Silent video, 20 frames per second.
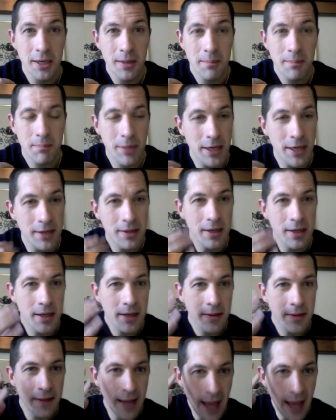But
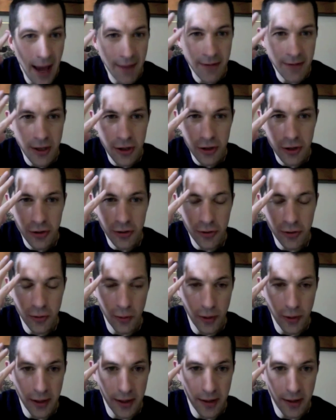they have to do
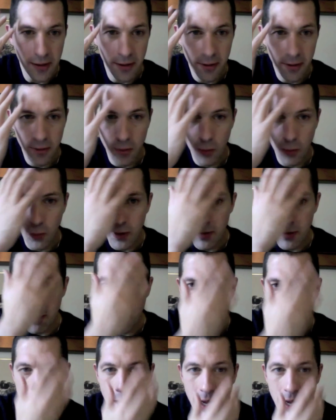with
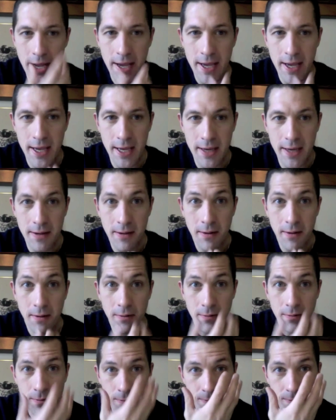my
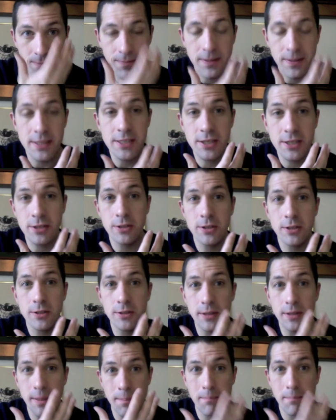
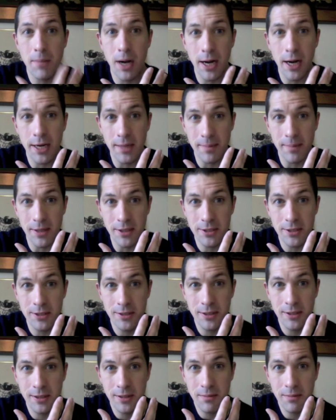physical embodiment
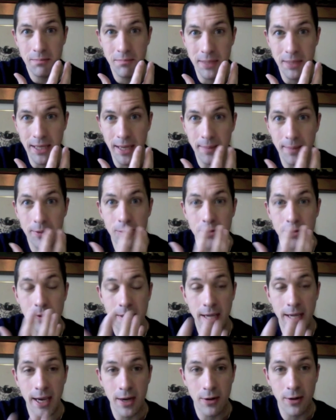being able to
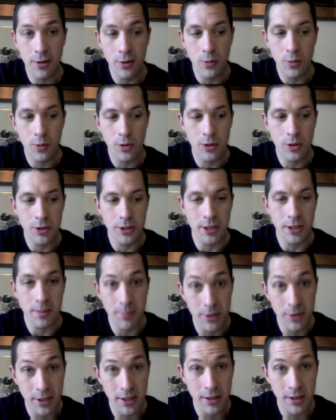encounter the world in a
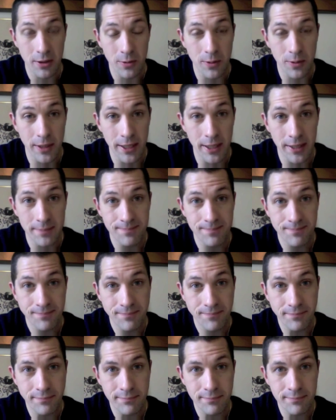particular way.
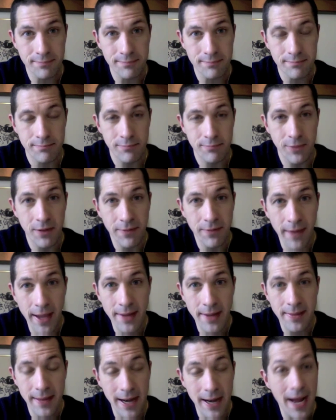The
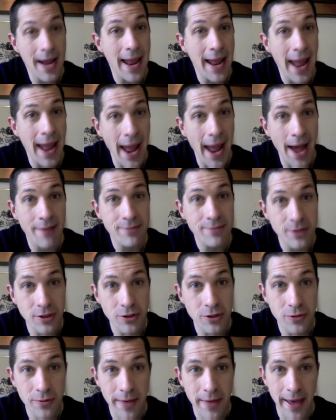fact that I have to
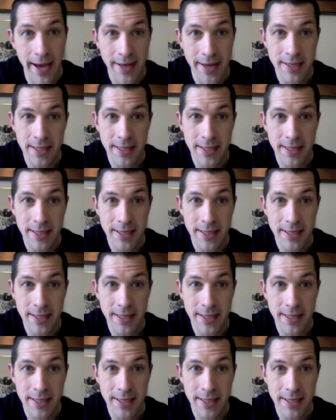do that